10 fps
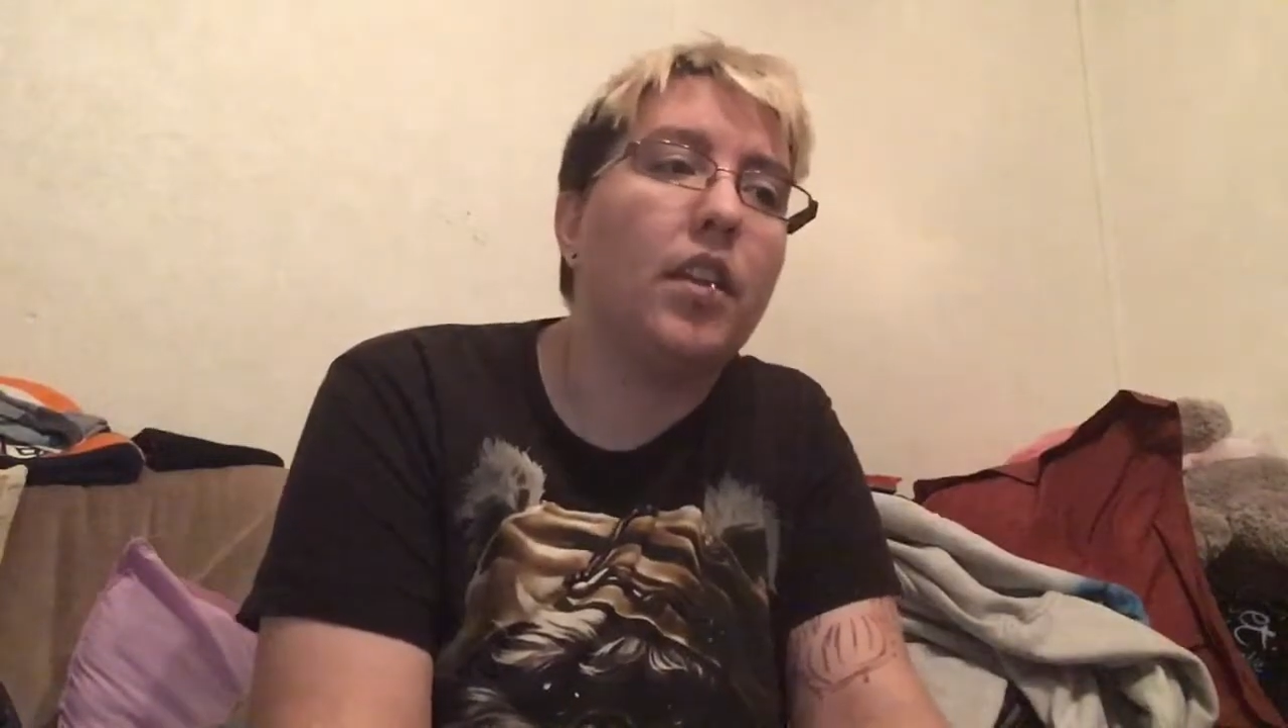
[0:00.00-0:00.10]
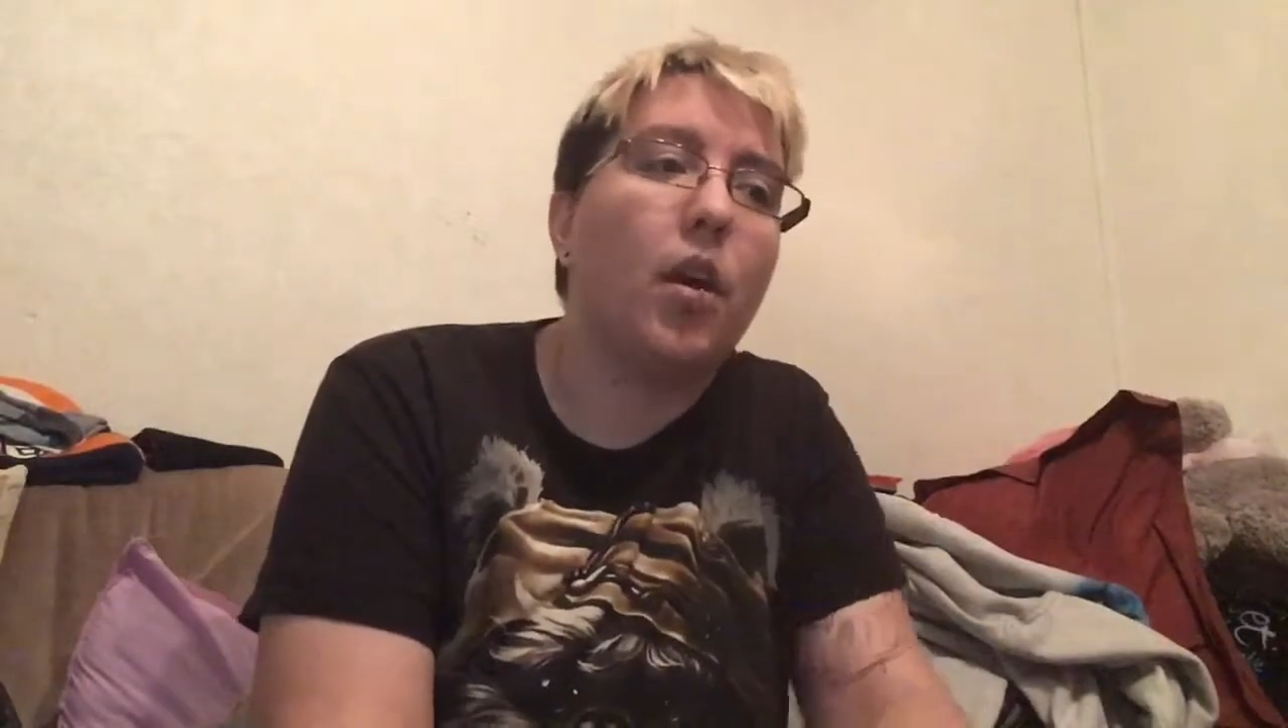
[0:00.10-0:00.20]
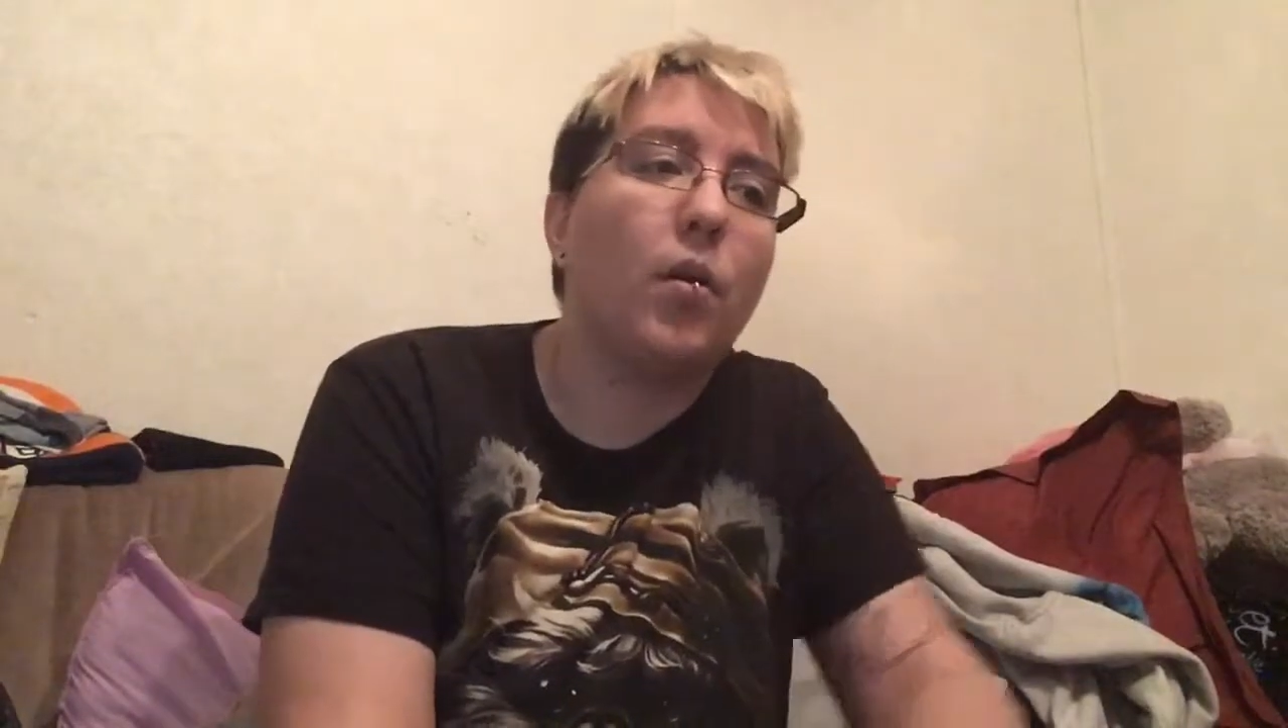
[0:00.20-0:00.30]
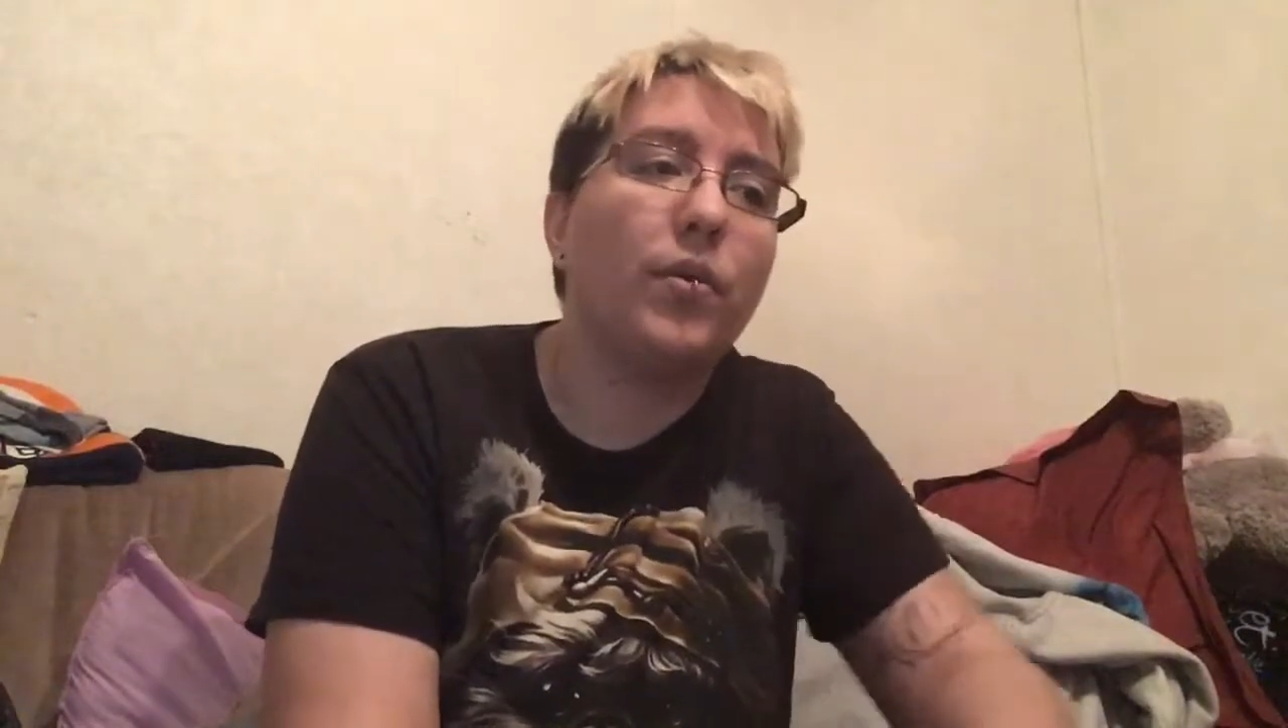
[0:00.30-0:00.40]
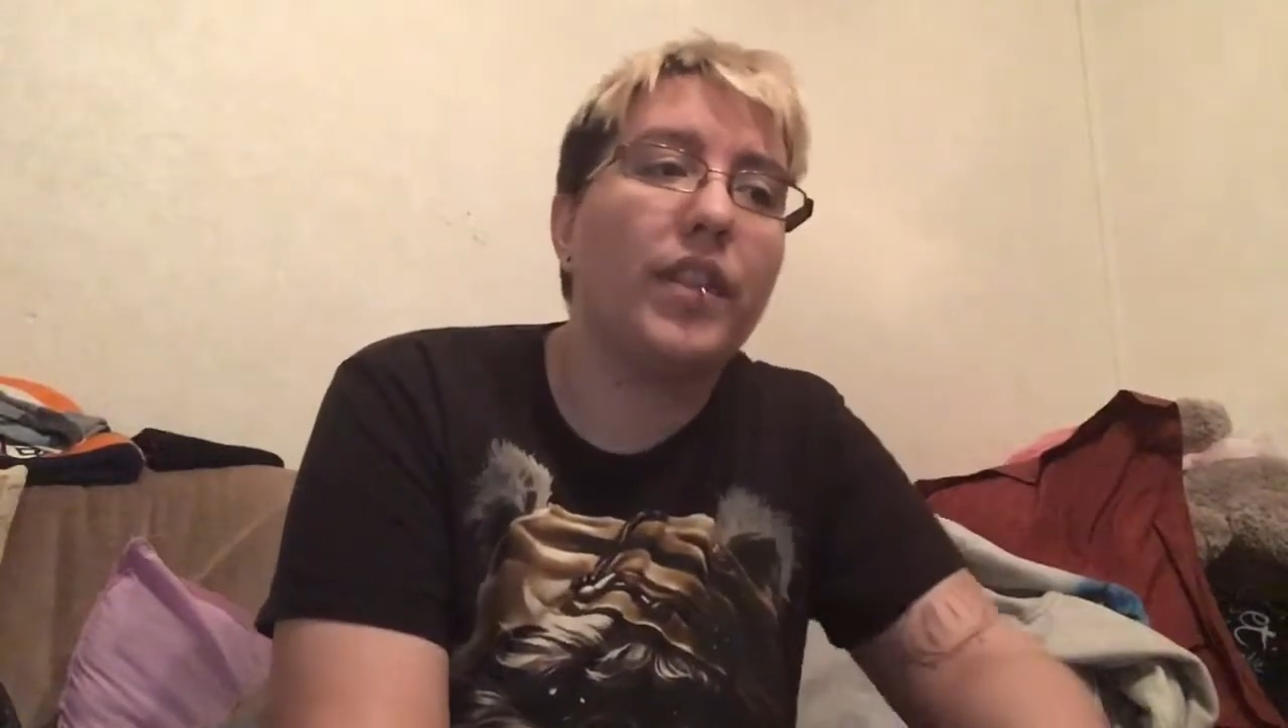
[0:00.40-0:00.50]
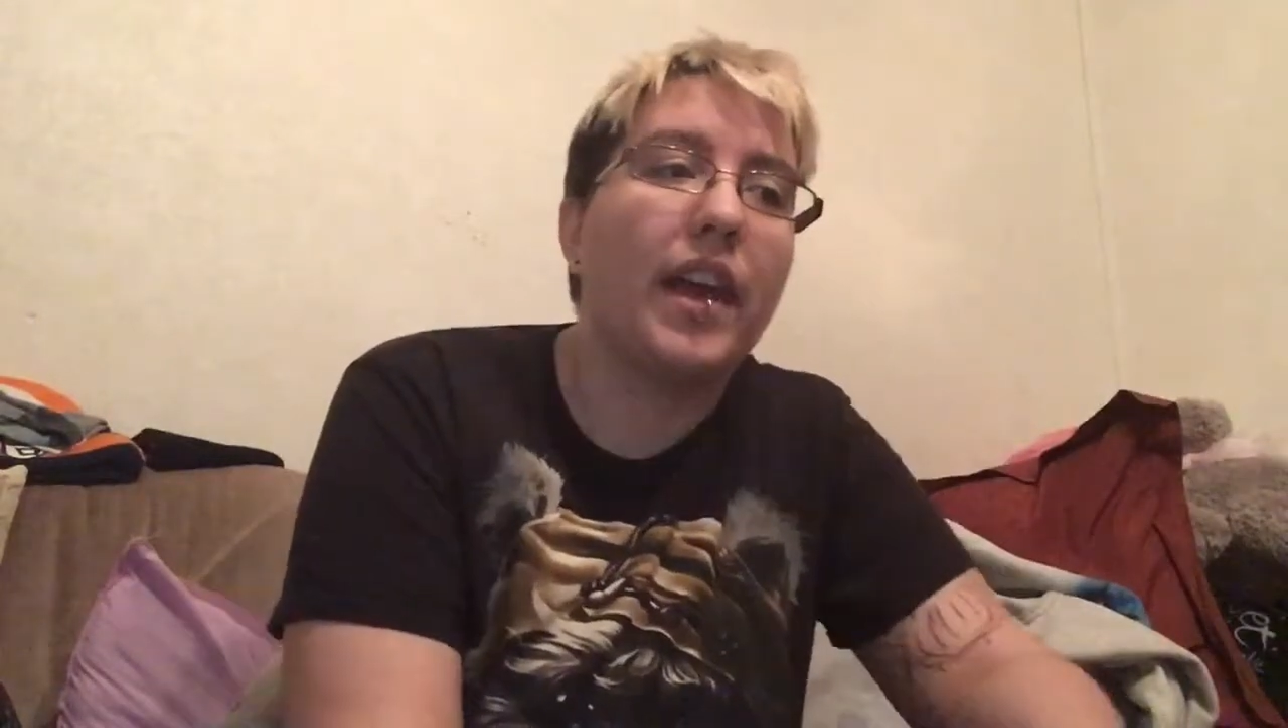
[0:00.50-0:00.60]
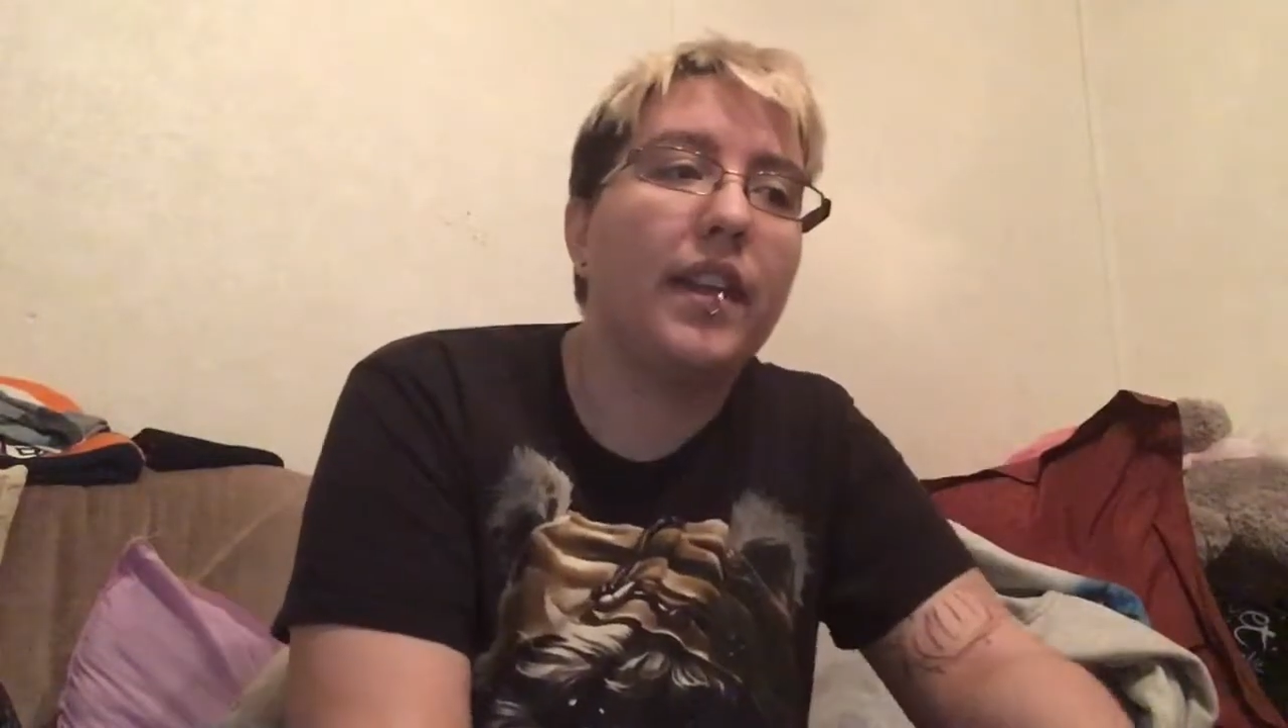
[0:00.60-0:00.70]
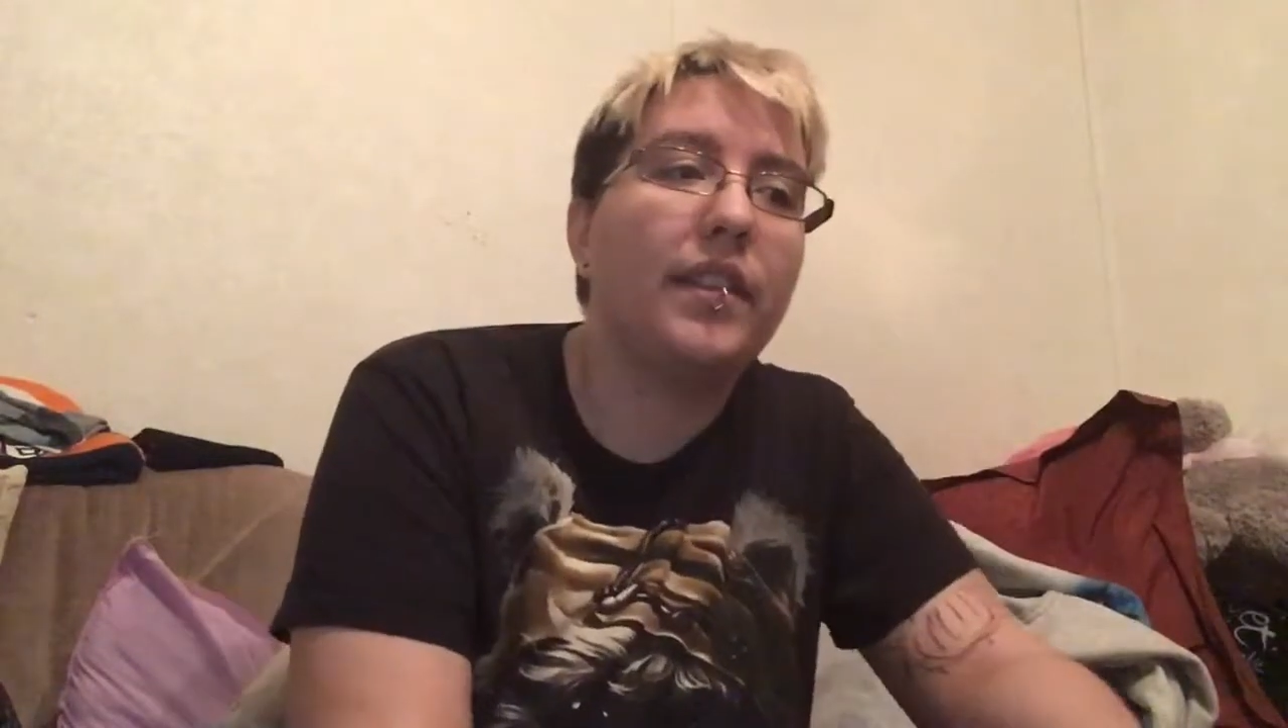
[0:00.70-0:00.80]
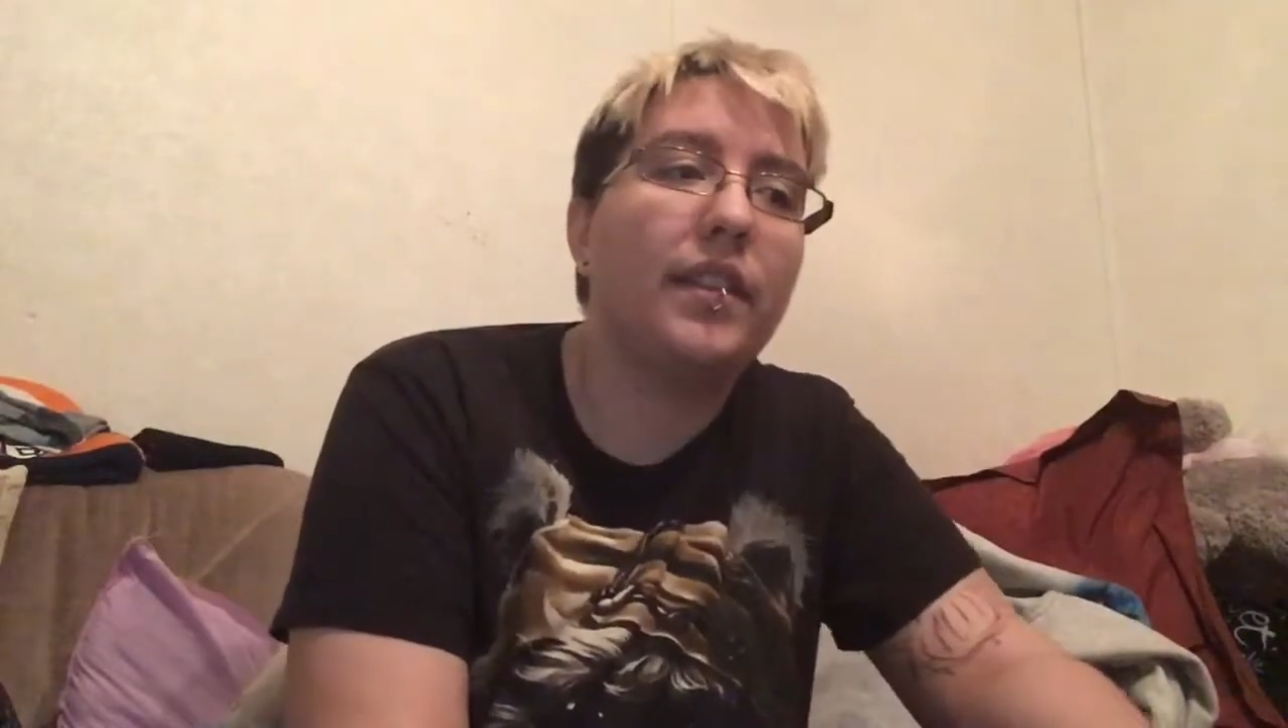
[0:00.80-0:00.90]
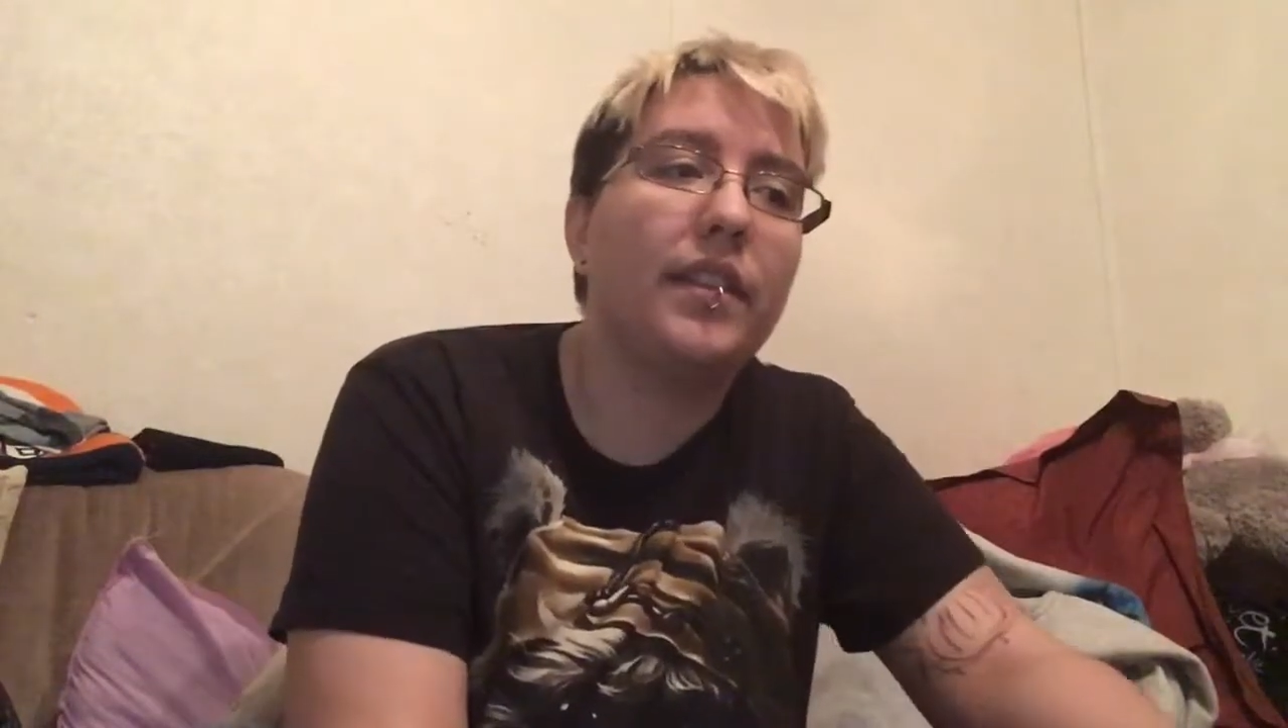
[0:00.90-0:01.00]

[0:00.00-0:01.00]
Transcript: known that